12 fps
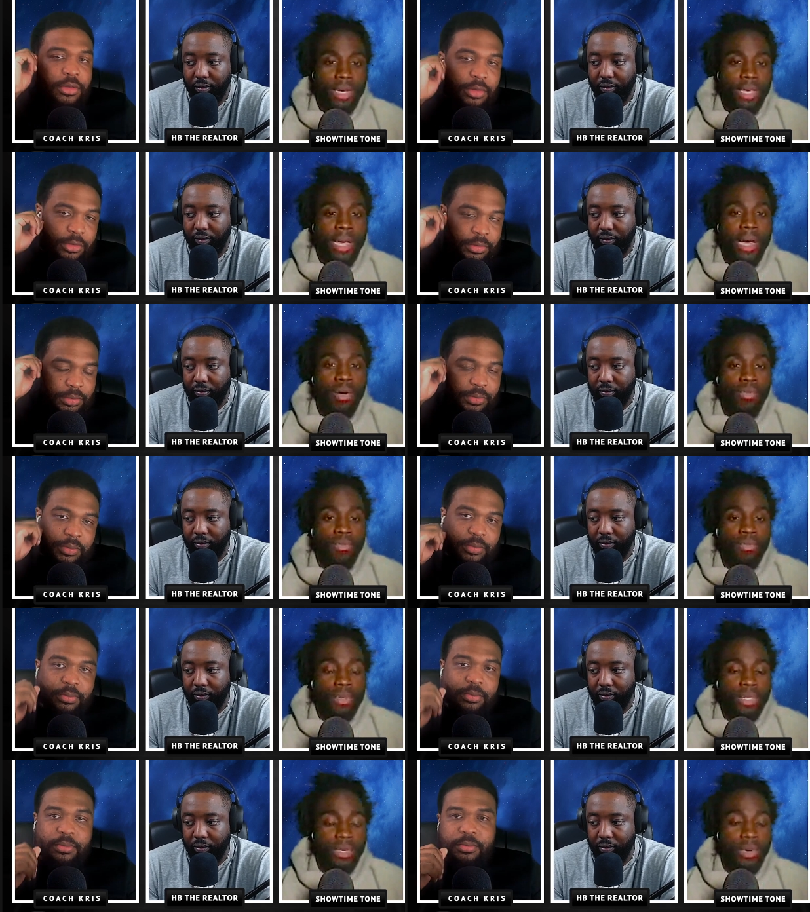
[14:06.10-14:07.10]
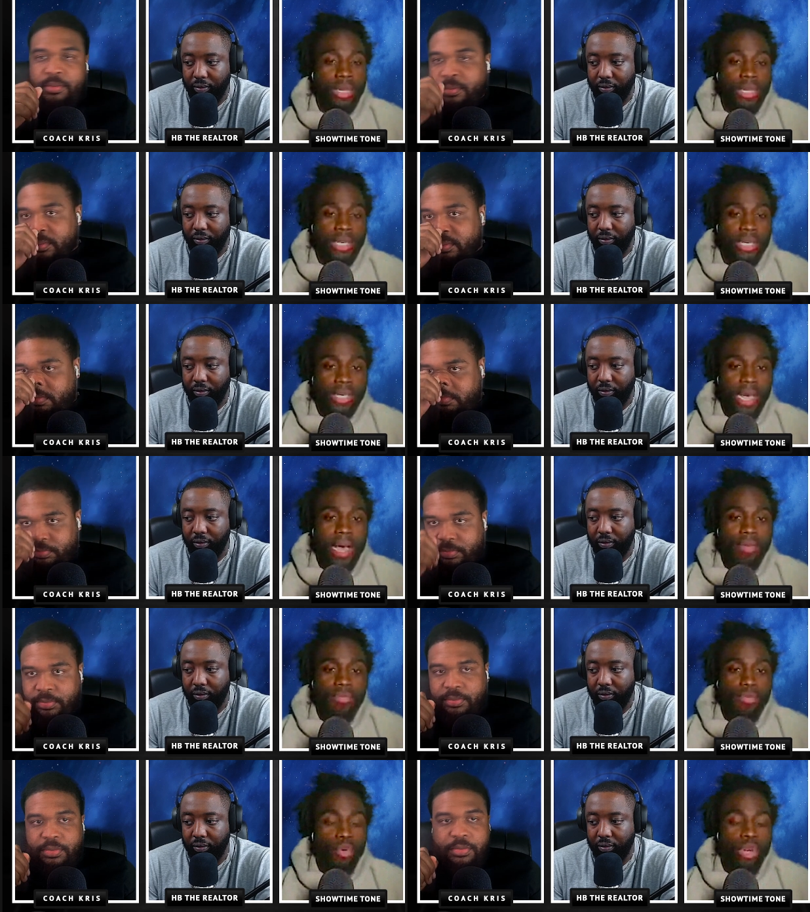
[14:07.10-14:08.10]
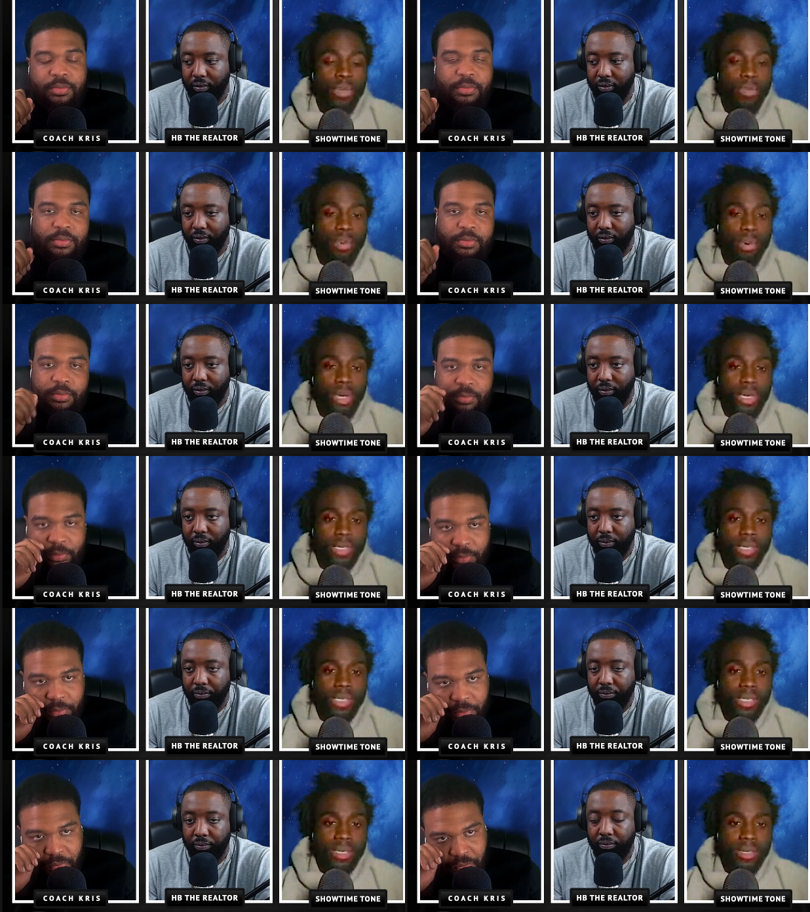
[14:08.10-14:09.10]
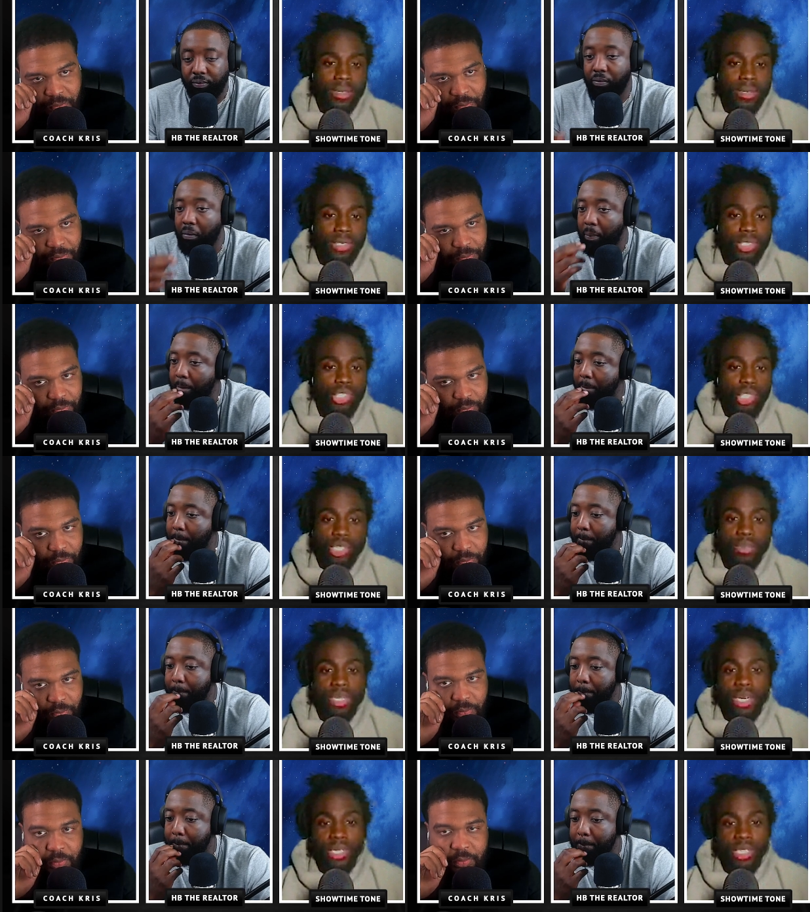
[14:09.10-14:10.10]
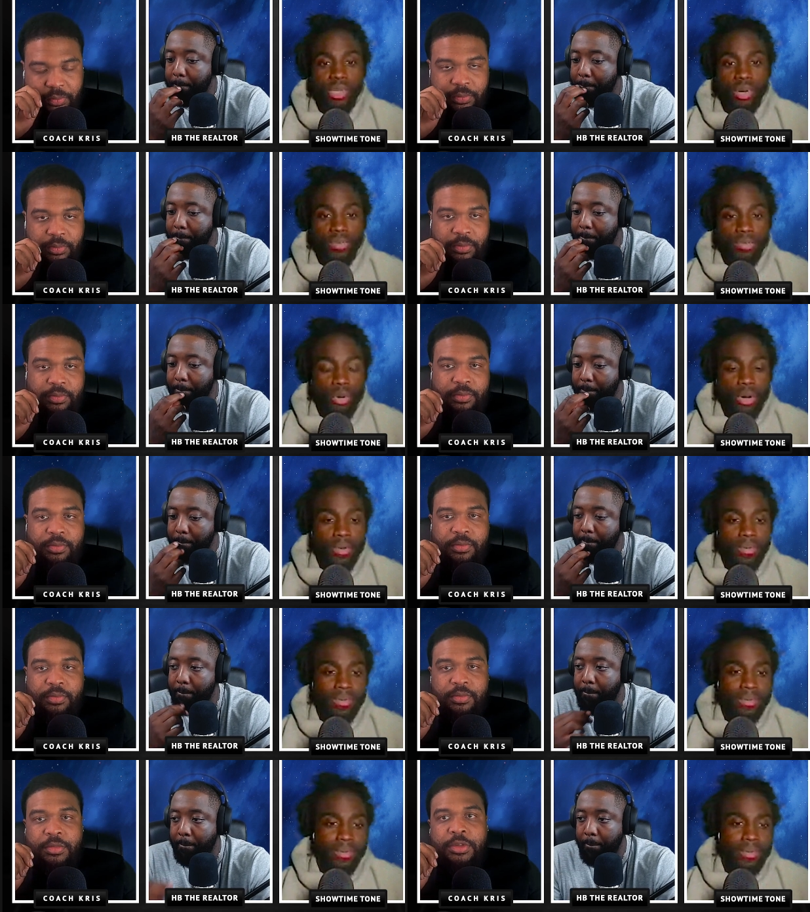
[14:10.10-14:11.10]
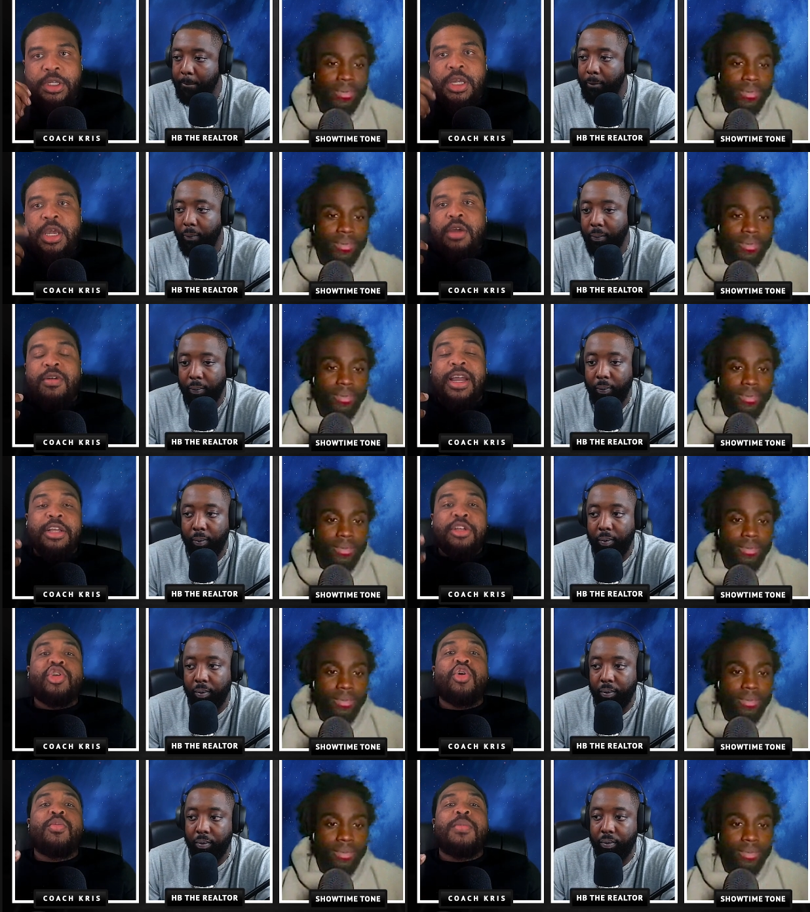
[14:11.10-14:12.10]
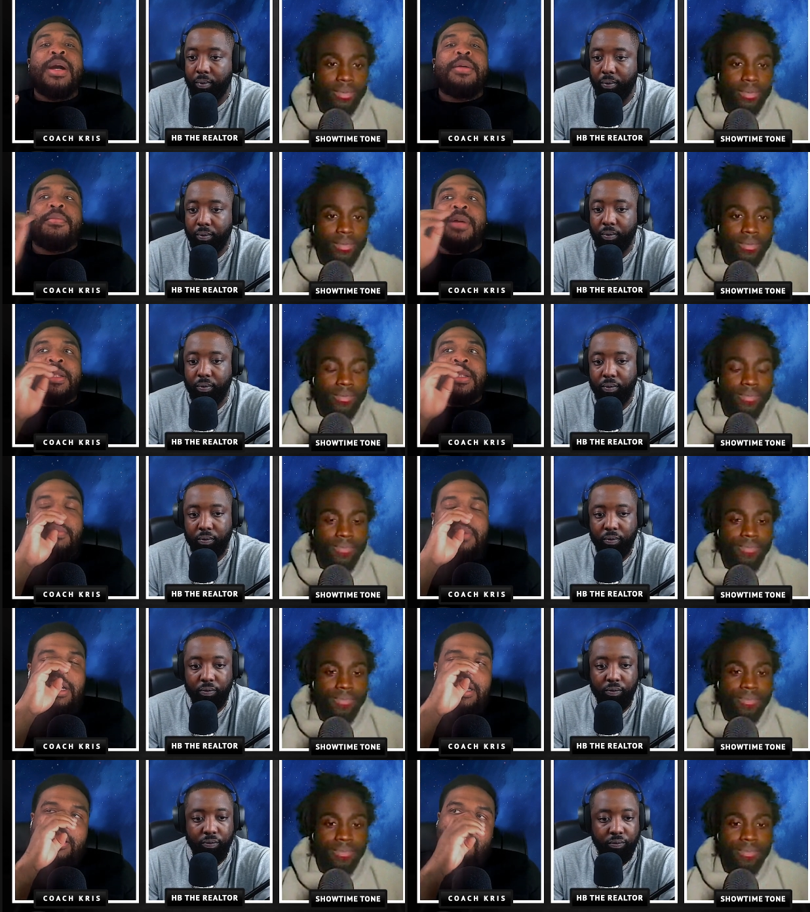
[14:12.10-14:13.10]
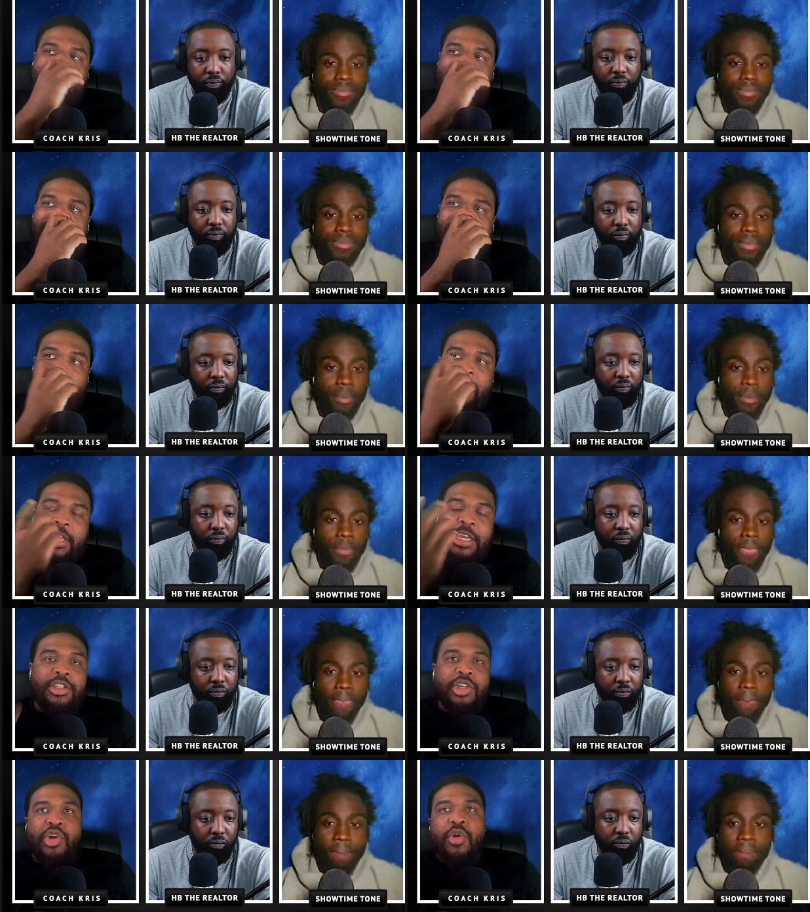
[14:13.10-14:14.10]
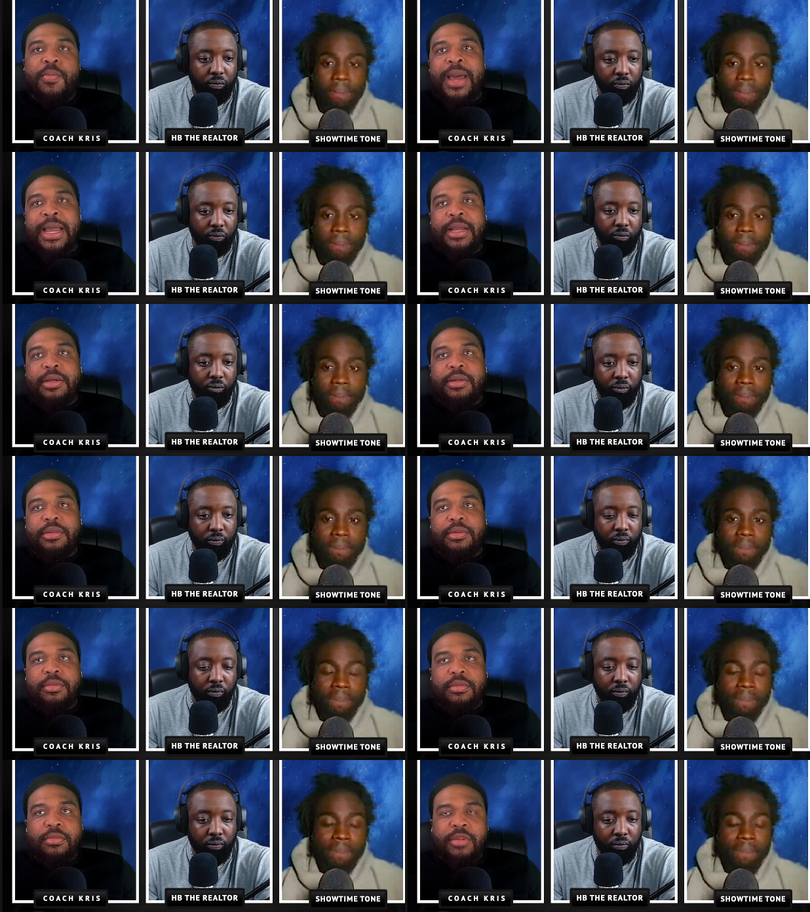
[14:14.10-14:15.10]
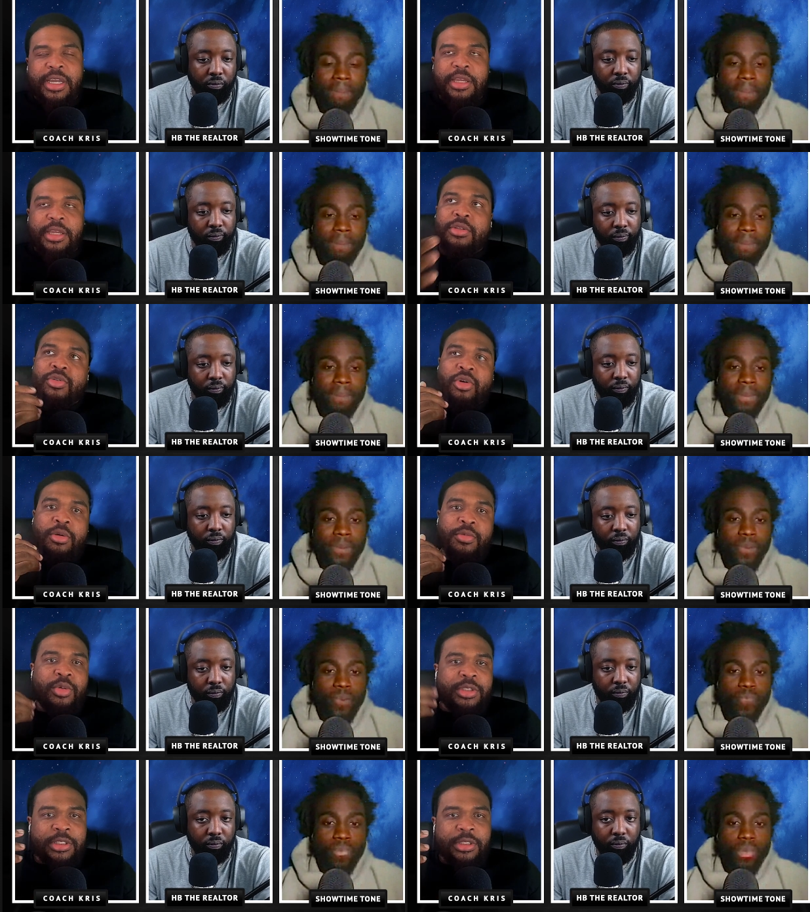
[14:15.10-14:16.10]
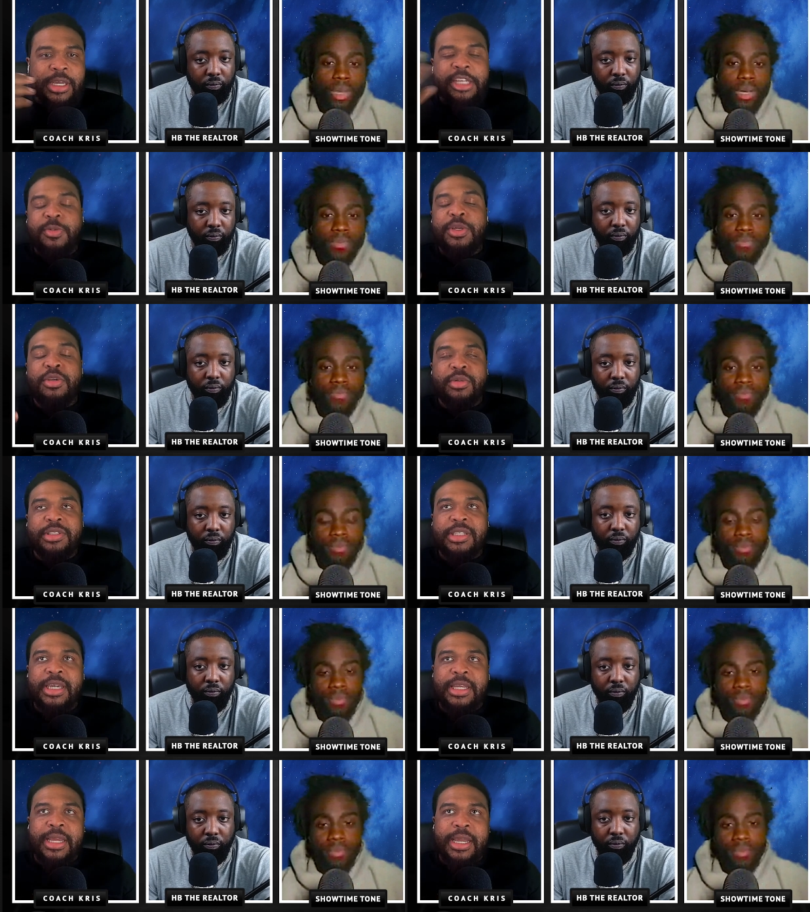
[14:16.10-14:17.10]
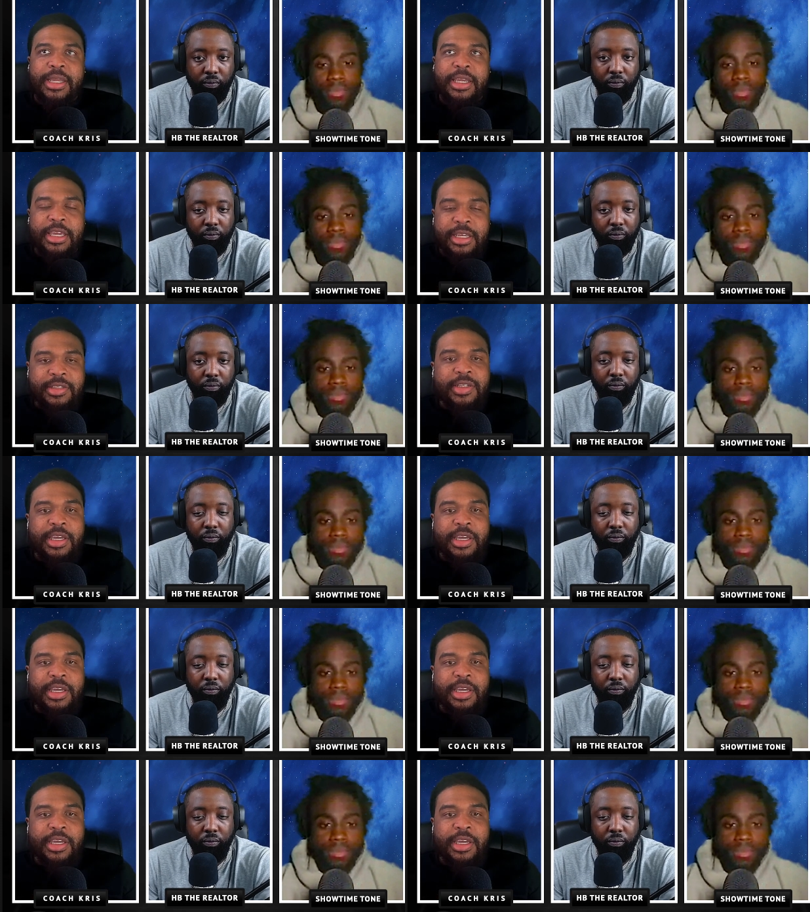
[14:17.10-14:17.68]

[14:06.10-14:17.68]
Speaker 1: account to at least have forty points just because he's on the floor.
Speaker 2: Right. So my my my thing to go back, right, Dorm, you was HB, you were saying that he